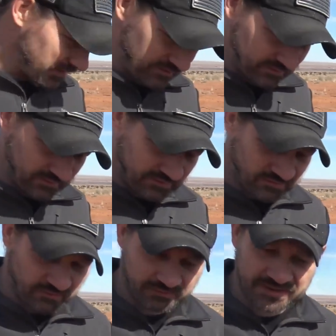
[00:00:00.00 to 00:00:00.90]
and
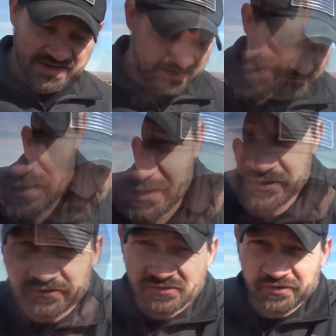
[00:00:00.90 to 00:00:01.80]
it's overcast.
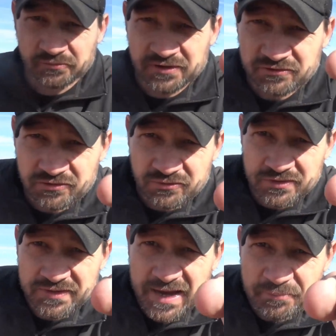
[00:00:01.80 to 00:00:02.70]
Here's the
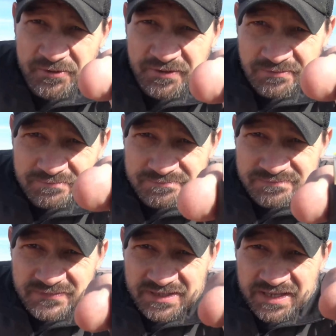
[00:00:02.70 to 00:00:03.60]
original adapter
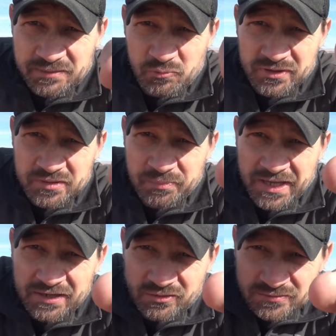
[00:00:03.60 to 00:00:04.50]
that came with the
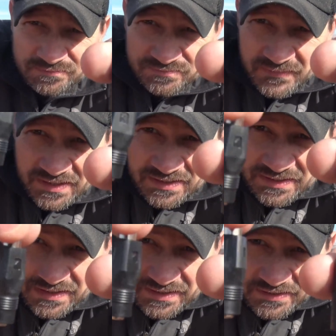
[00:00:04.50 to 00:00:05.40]
panel.
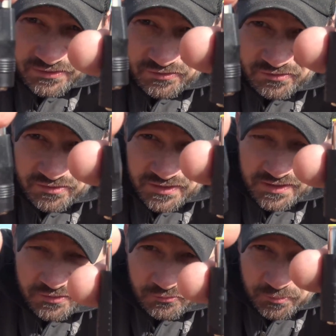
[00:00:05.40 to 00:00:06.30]
And here's
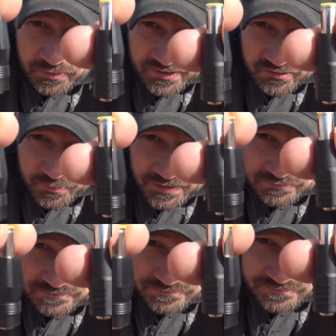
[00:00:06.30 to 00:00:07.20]
the replacement.
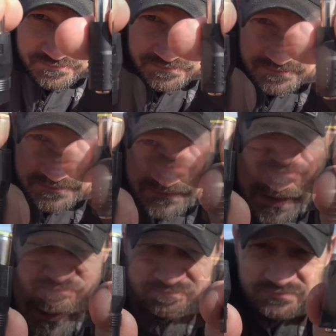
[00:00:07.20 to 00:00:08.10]

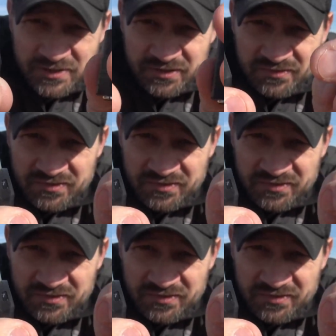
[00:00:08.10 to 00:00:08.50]
You can